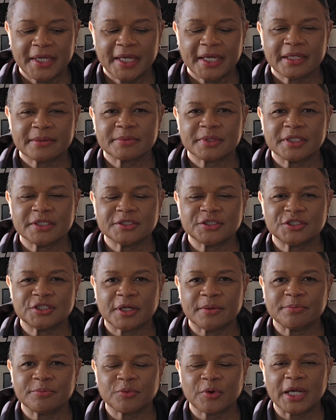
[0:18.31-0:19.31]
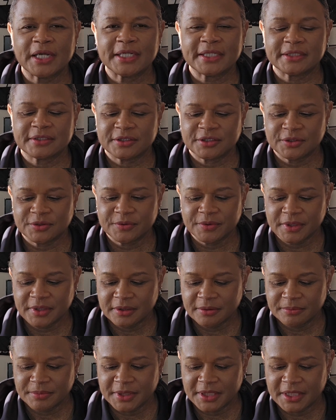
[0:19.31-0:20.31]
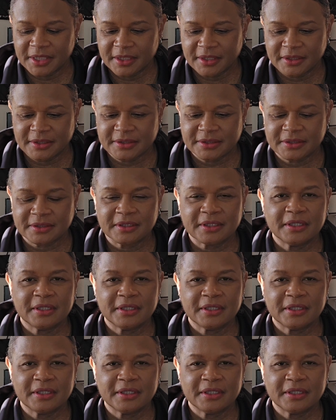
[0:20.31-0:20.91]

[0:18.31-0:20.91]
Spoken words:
and I'm going to jump right into it because